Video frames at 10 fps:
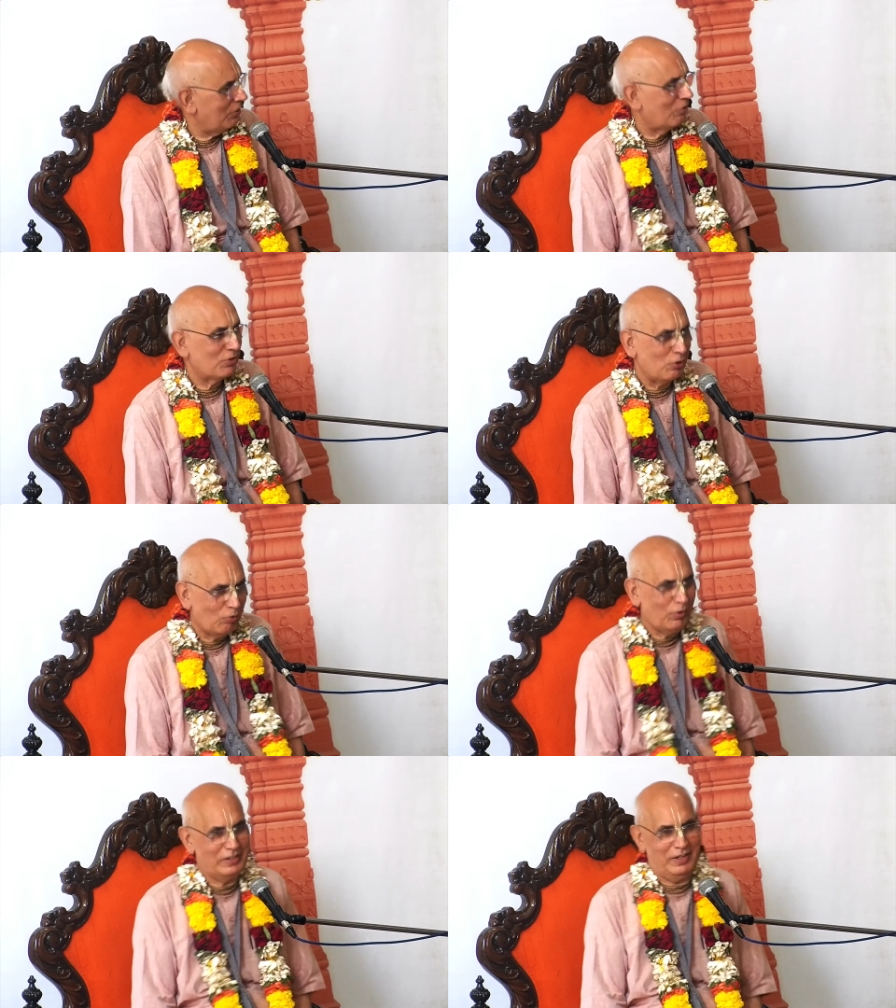of
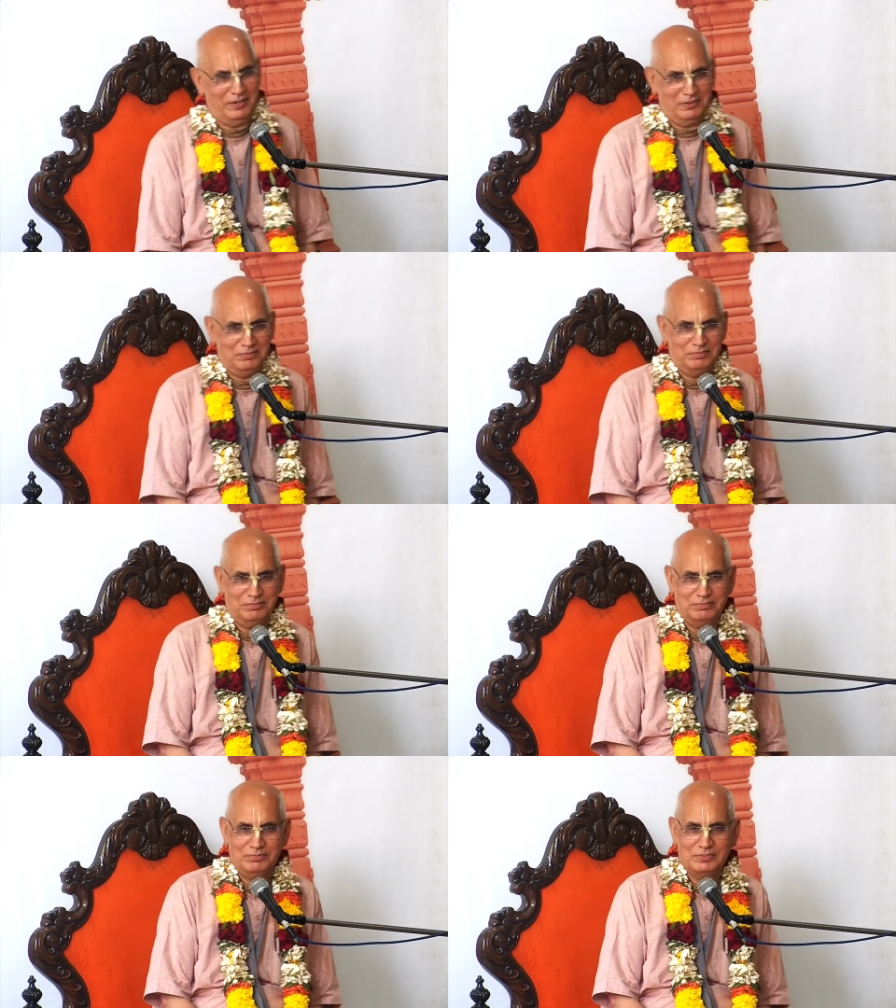Govardhan.
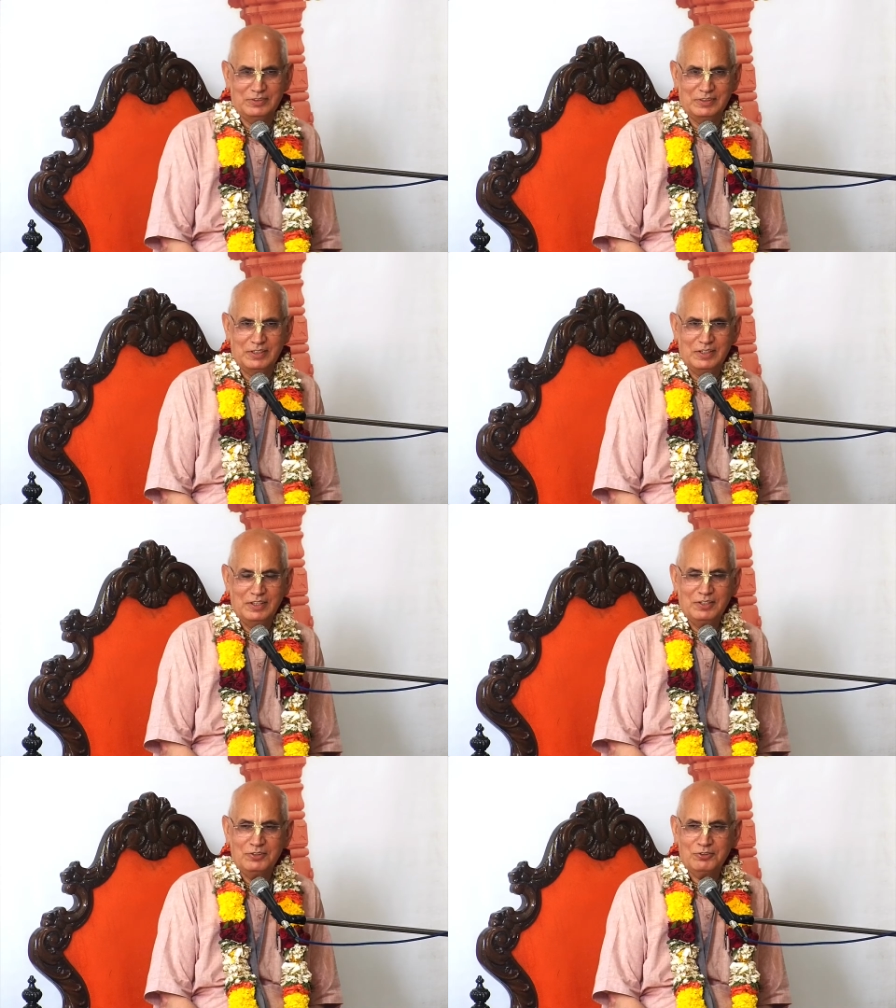
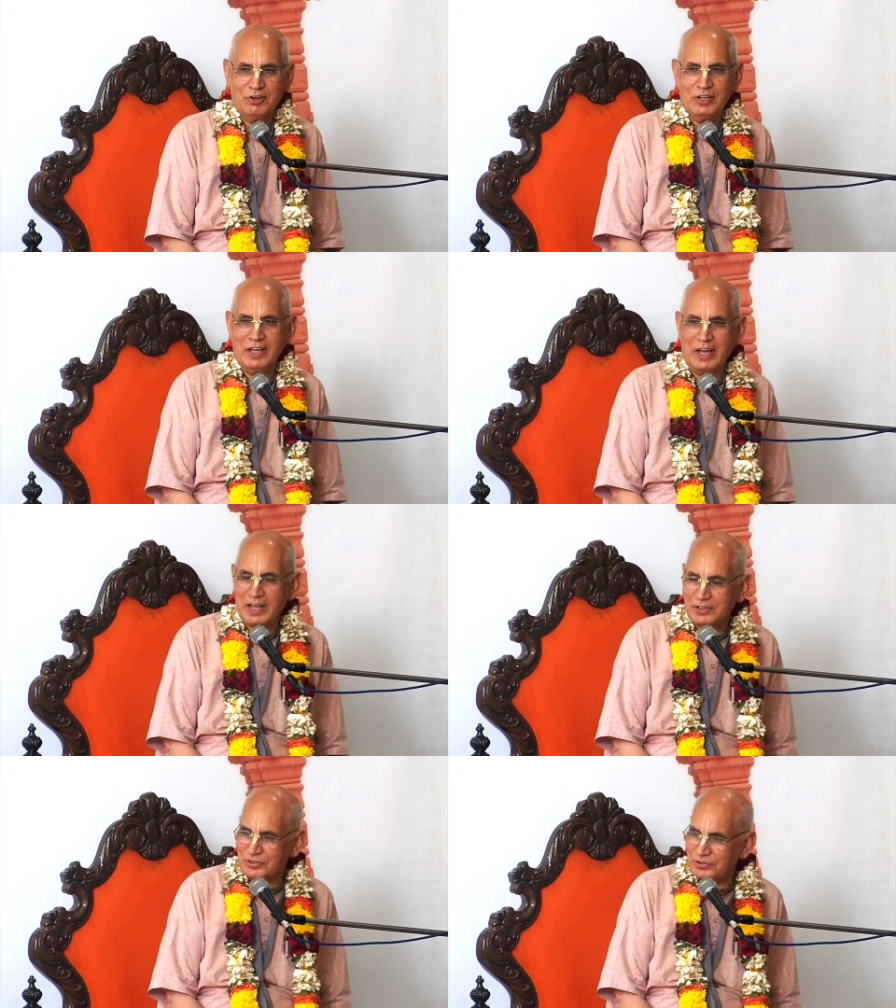So he
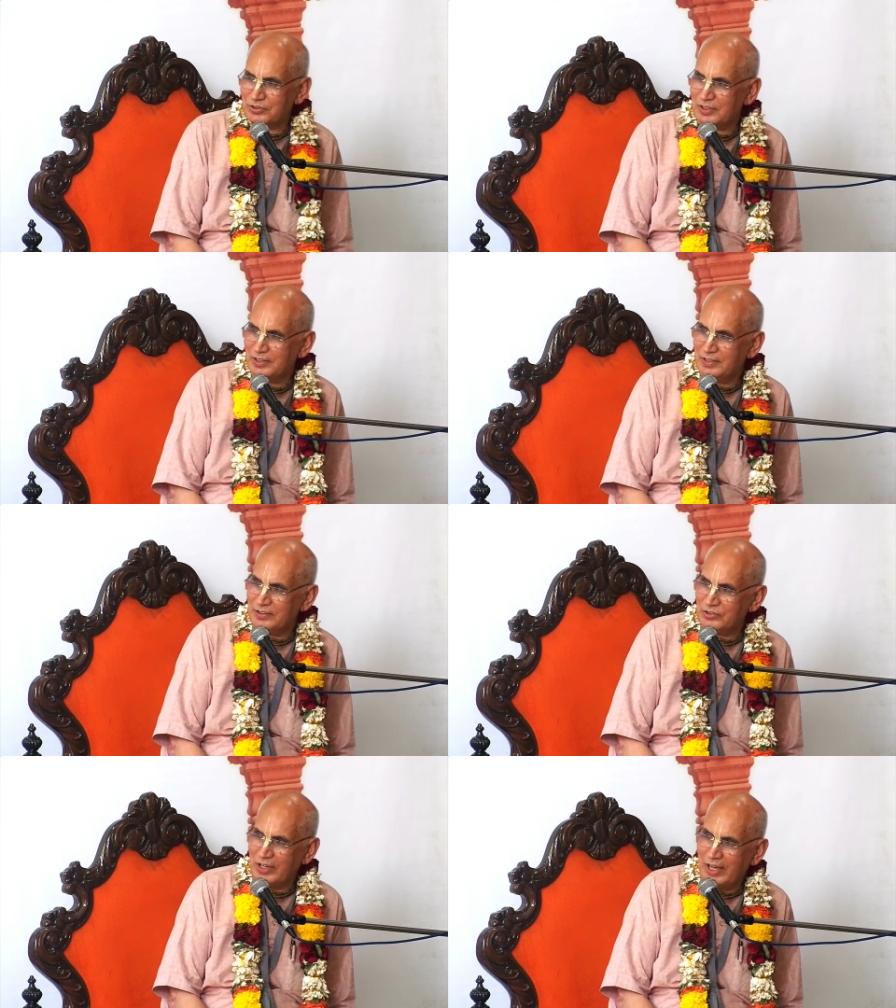asked
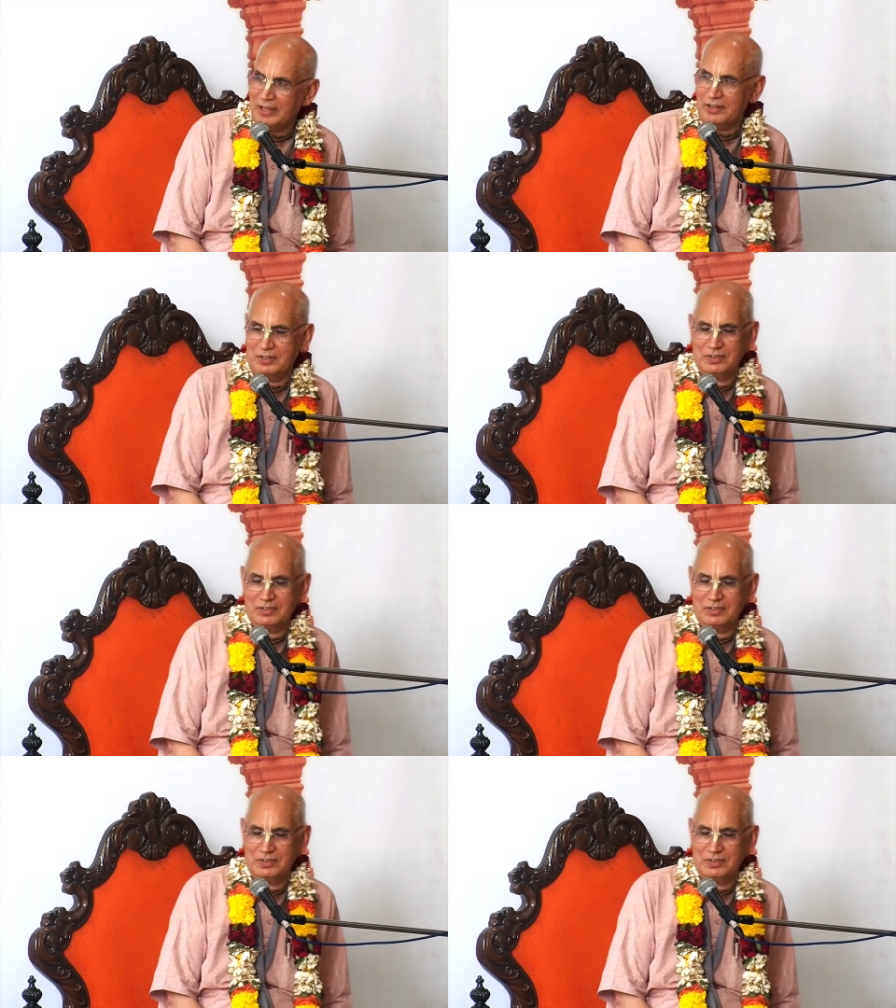this king,